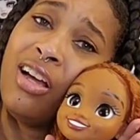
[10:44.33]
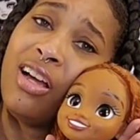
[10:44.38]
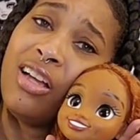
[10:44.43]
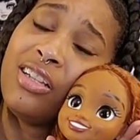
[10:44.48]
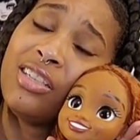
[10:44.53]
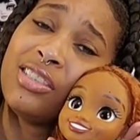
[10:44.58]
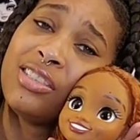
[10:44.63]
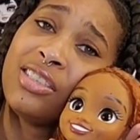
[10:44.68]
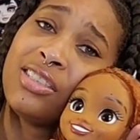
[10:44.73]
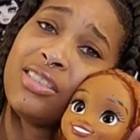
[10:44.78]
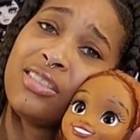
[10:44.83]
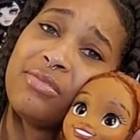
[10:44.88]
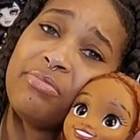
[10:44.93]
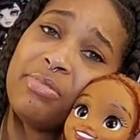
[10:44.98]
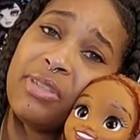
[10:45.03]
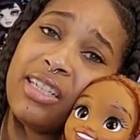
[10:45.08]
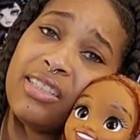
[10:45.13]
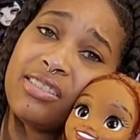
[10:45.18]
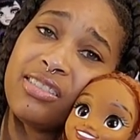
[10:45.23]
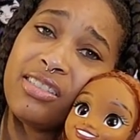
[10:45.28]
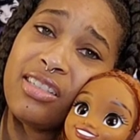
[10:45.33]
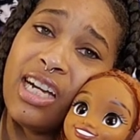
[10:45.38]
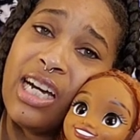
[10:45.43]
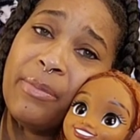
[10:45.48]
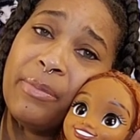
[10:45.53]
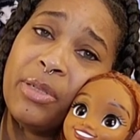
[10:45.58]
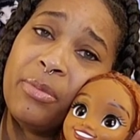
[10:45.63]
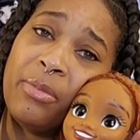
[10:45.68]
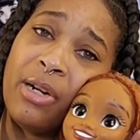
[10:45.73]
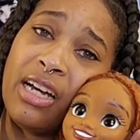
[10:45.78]
This is the best
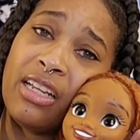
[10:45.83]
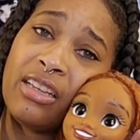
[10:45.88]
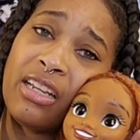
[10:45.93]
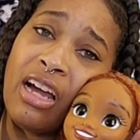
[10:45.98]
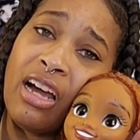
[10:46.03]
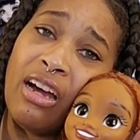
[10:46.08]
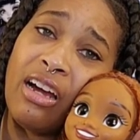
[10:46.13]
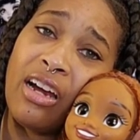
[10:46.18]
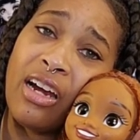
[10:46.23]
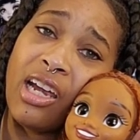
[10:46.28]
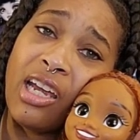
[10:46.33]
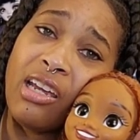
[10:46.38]
time of my